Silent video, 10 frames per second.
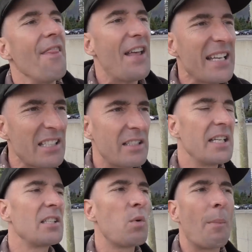This
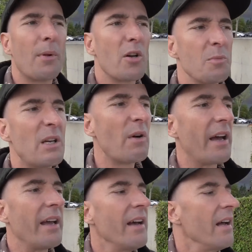is what blows me
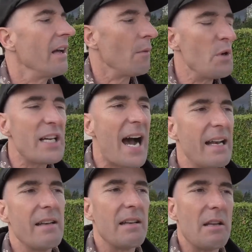away. We
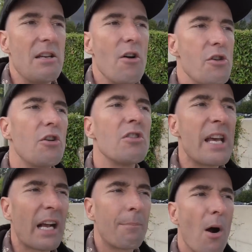got, you know, you can
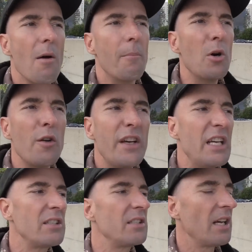take apart
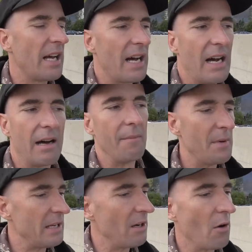movies,
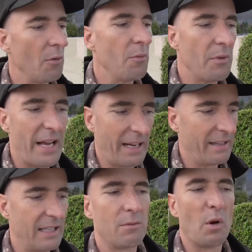you know, like I
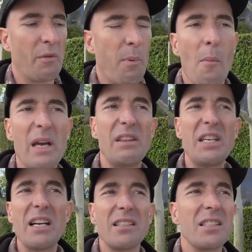did with
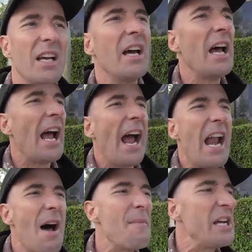Prometheus,
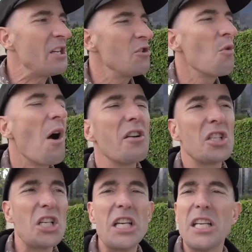and I mean, you are
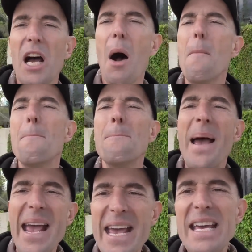seeing
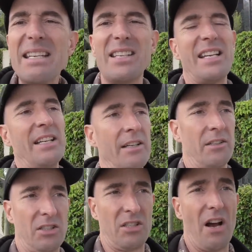
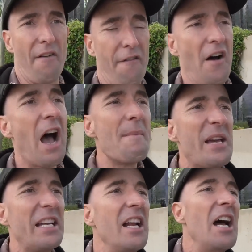amazing stuff. I
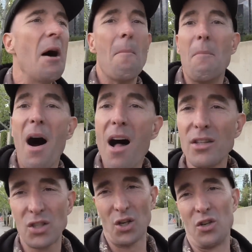mean,
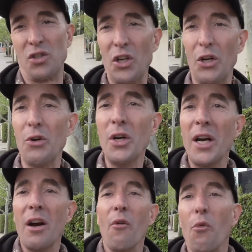monsters, dude.
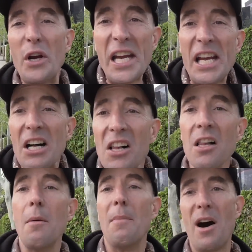
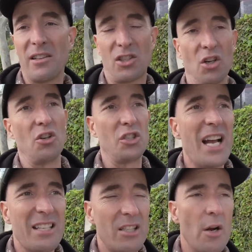Real monsters.
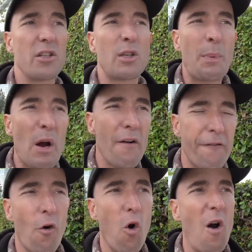Yes, they're in spirit
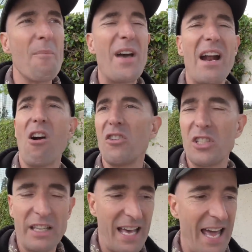form.
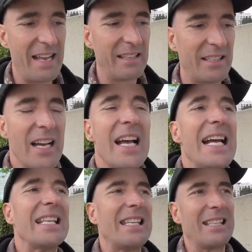
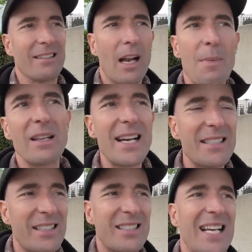It's a little bit
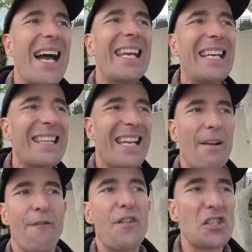less exciting than
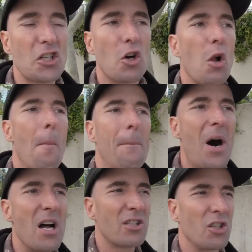a physical
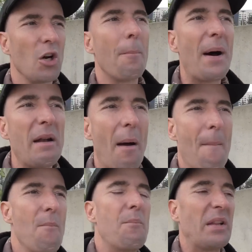monster,
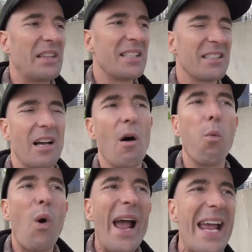but this is a
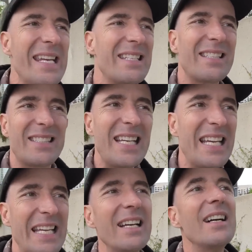way to
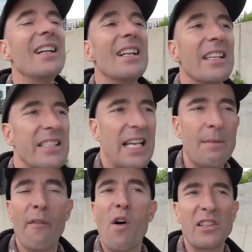see
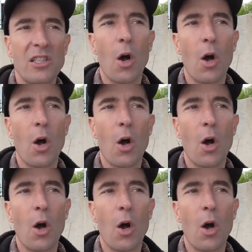some of what's